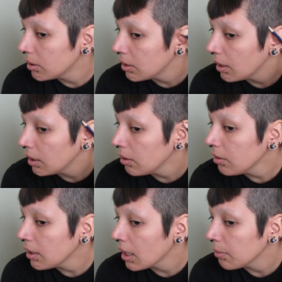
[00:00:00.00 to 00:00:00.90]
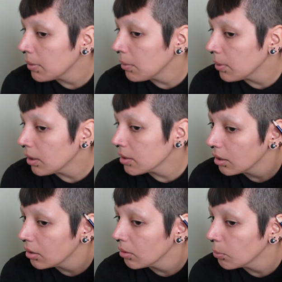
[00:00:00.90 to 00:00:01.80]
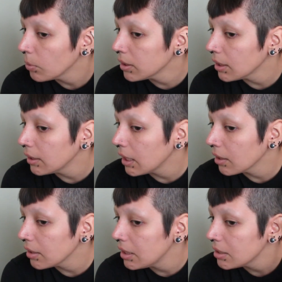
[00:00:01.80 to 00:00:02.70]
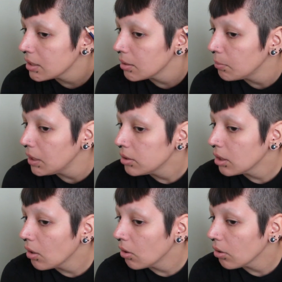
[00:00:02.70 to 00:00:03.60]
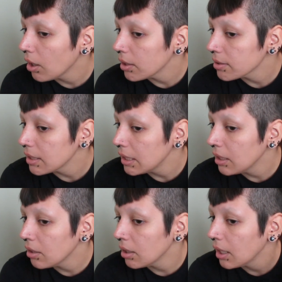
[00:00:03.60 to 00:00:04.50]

the ear anatomy works or what the length needs to be to go across the ear.